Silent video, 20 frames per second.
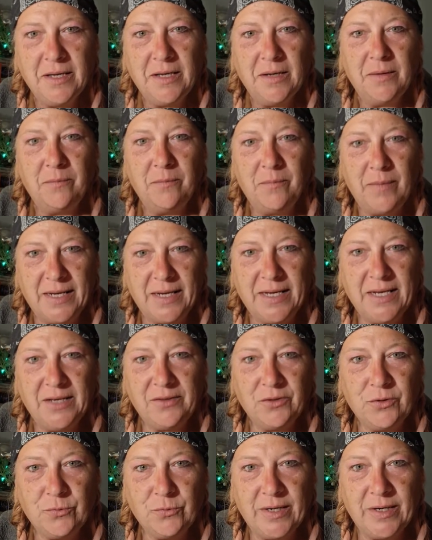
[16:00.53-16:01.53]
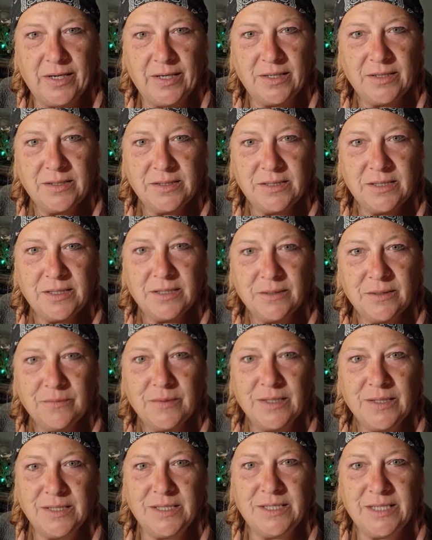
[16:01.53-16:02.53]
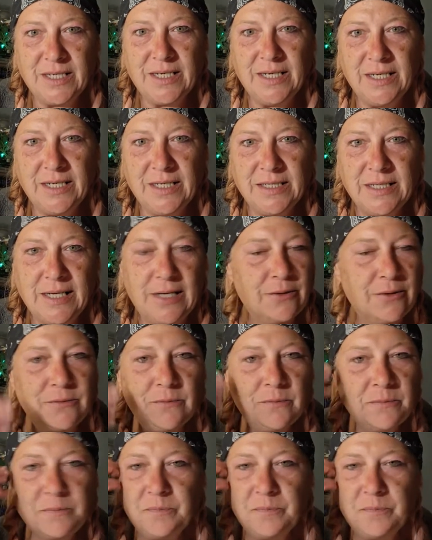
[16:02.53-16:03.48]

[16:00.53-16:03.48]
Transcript: making the rings and sticking it down.